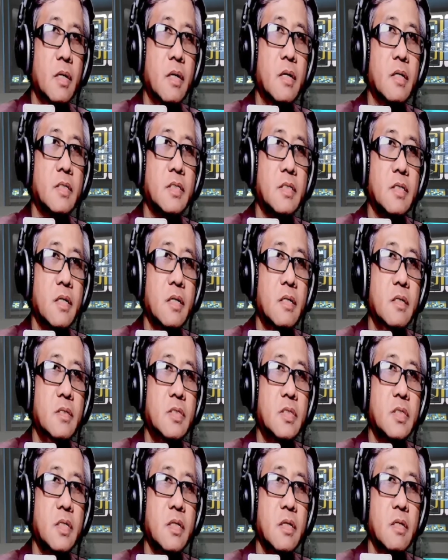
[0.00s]

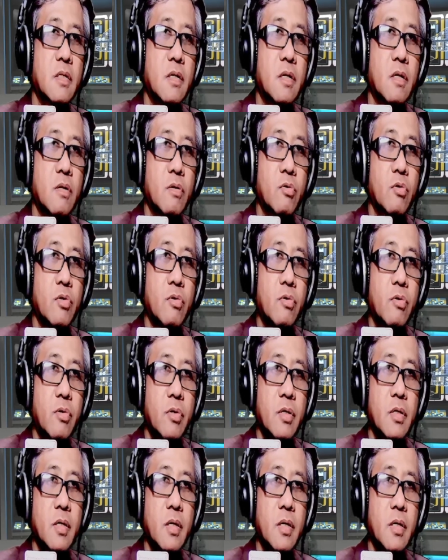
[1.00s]
cells in the root
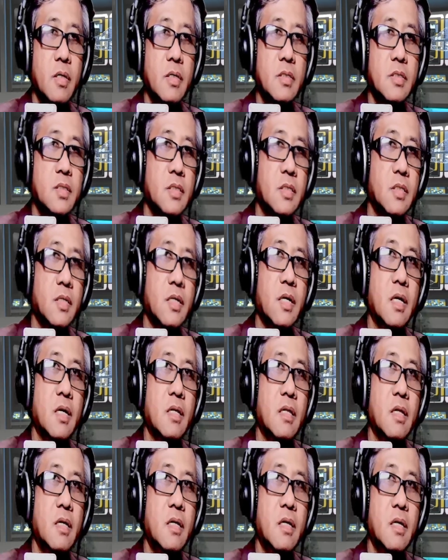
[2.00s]
cortex,
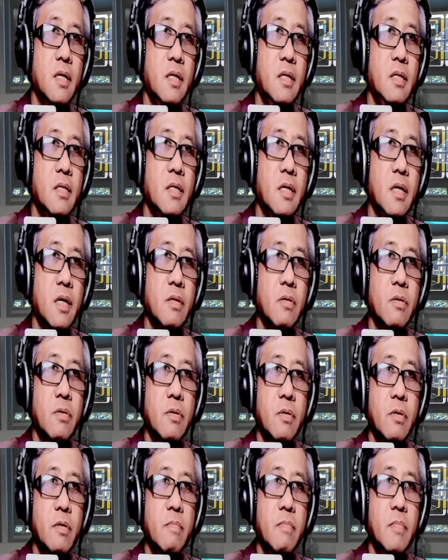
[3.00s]
and again the
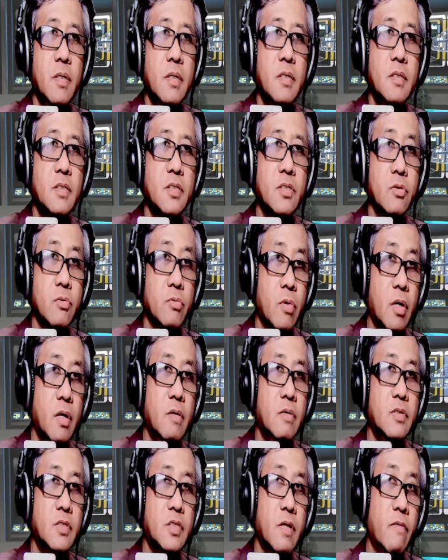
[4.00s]
endodermis
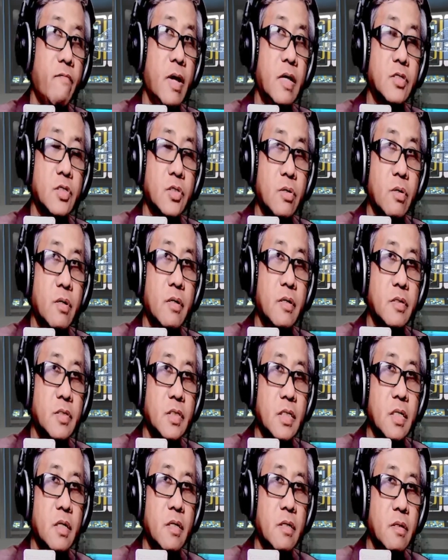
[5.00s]
surrounds the vascular
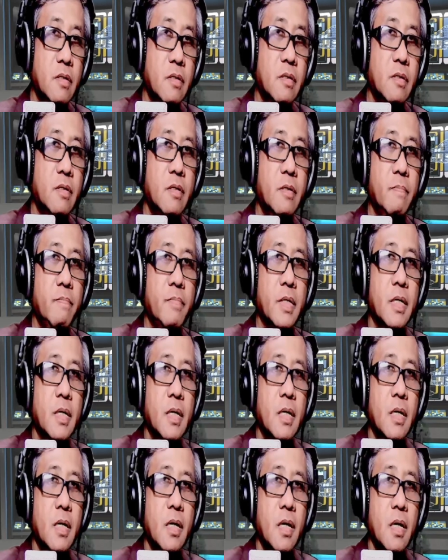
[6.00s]
cylinder
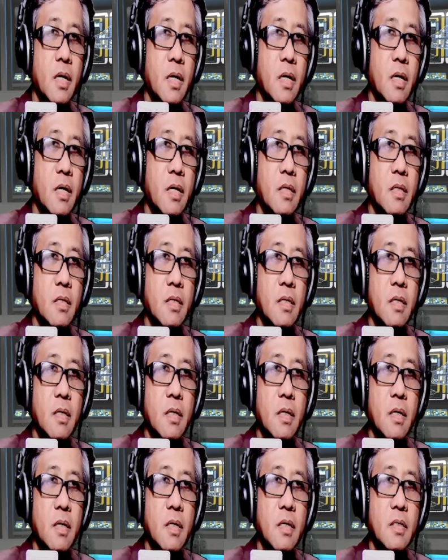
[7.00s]
and
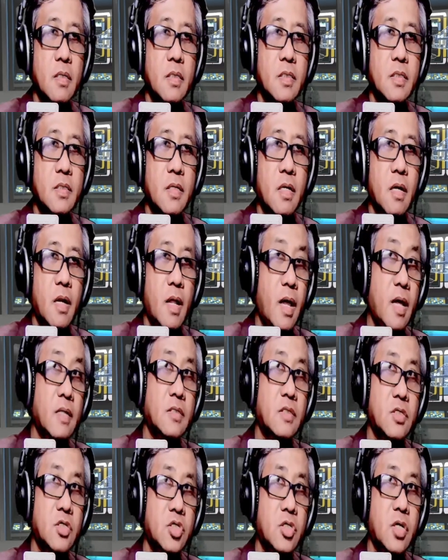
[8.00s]
is the
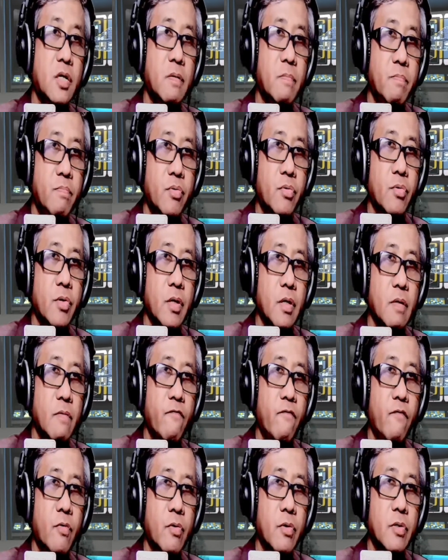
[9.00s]
last checkpoint
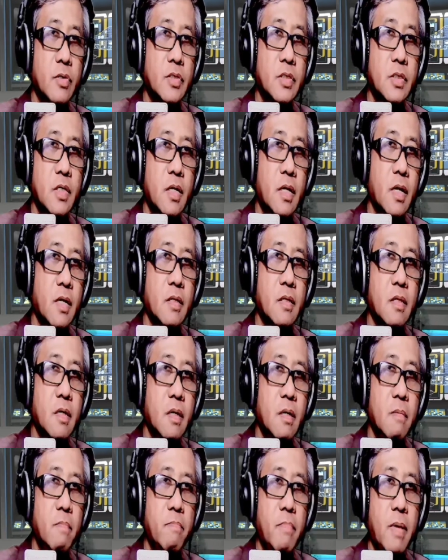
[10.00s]
for
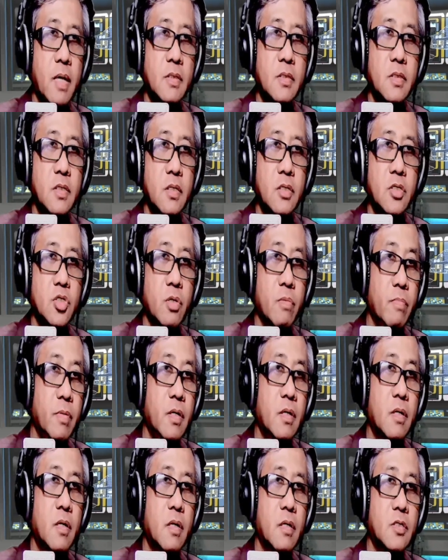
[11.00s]
selective passage of
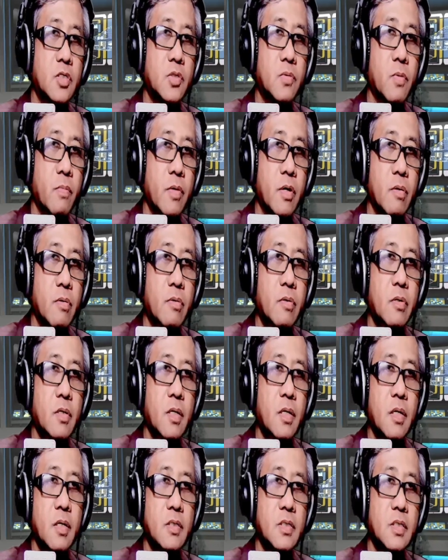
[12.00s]
minerals from the
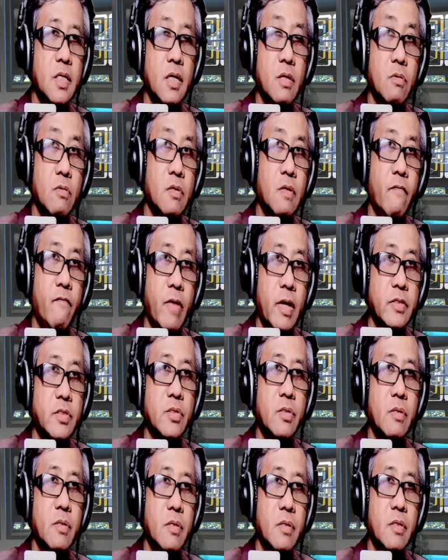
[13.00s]
cortex into the
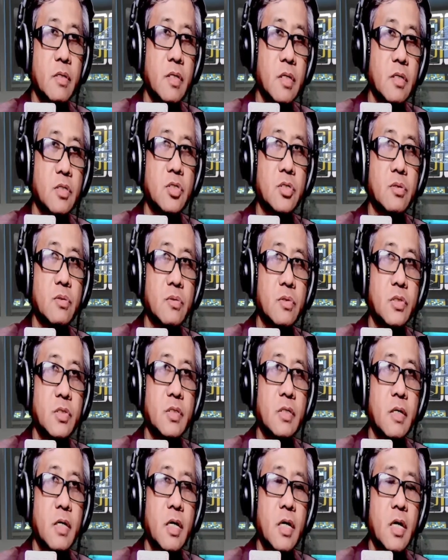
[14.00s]
vascular
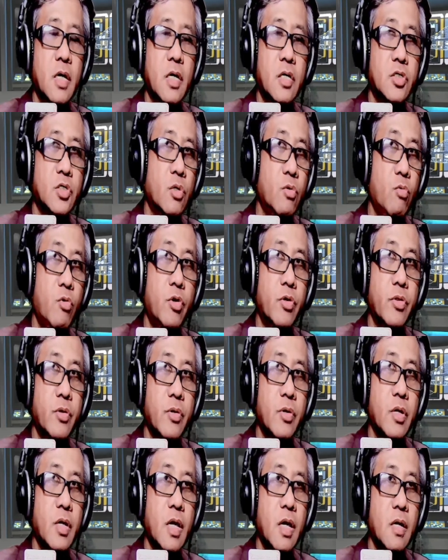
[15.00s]
tissues. So
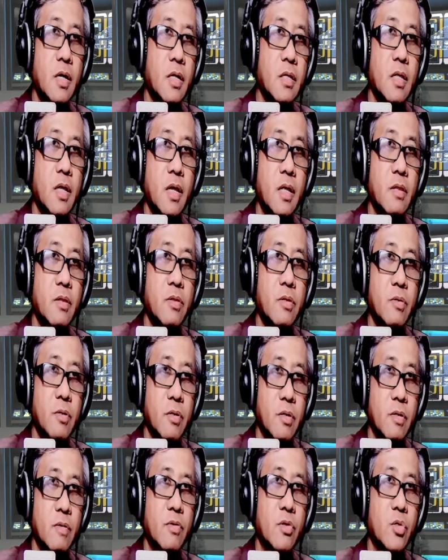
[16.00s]
water cannot
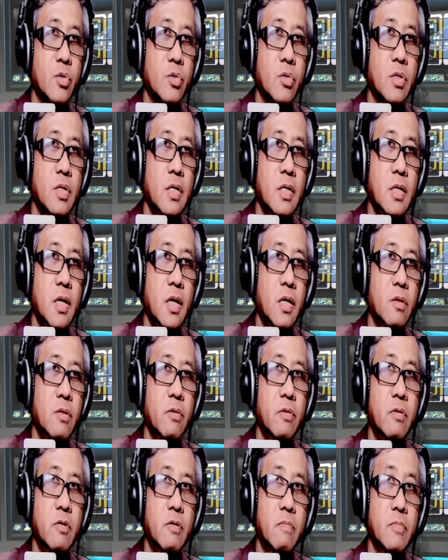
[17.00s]
enter through the
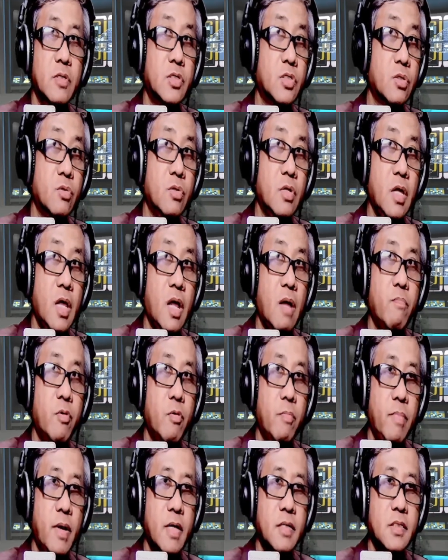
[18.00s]
endodermis through the
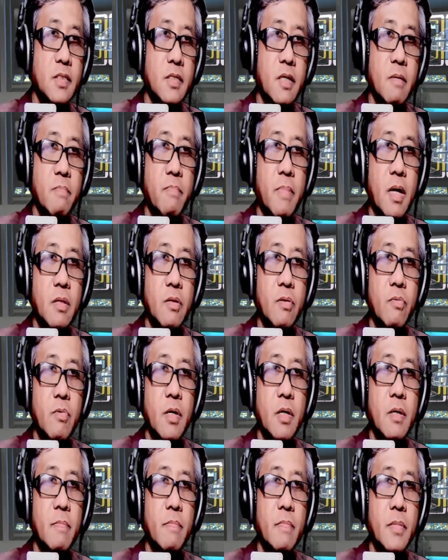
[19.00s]
apoplastic
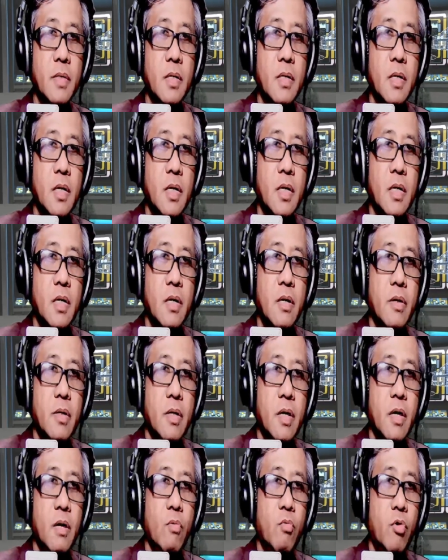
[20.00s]
pathway.
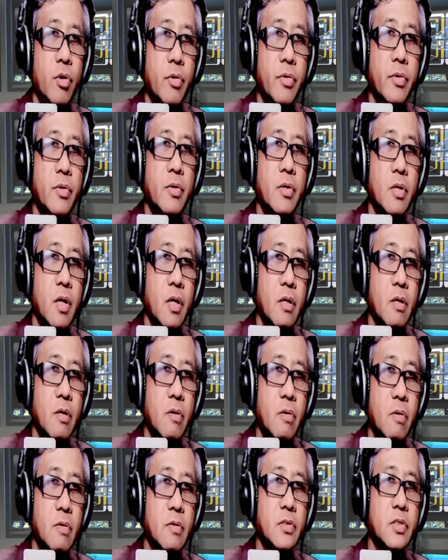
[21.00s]
Okay, water can
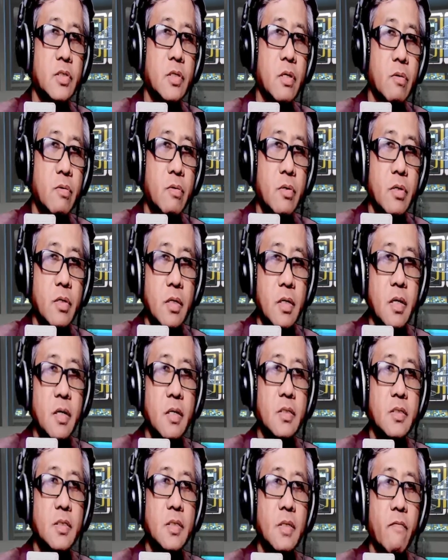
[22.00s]
cross the
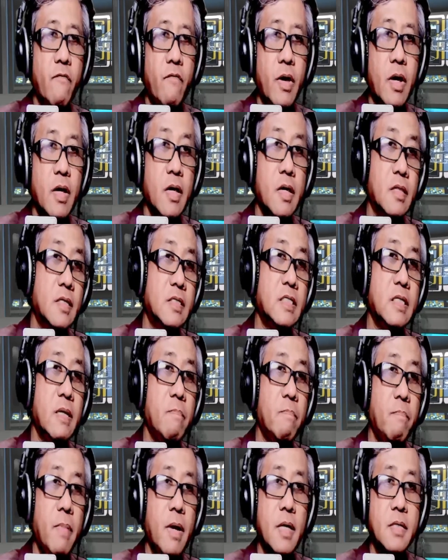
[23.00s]
cortex via the
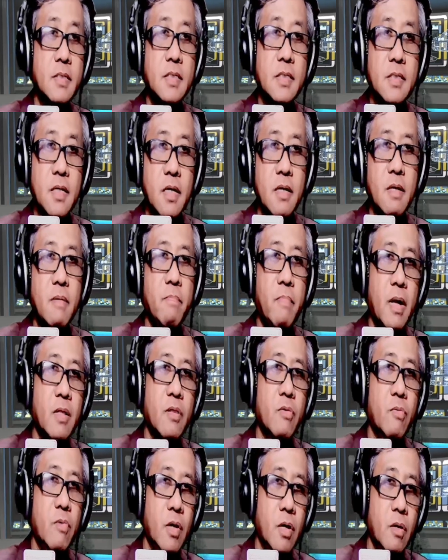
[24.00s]
symplastic
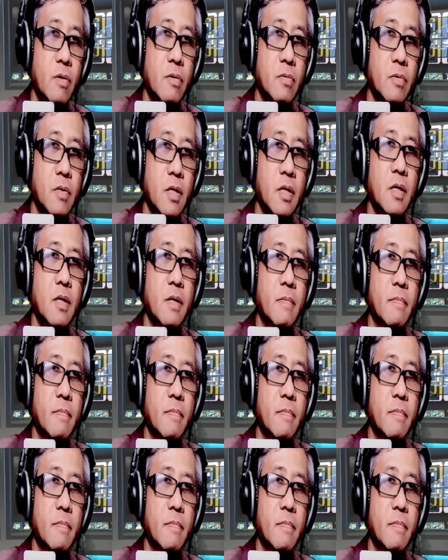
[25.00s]
pathway only.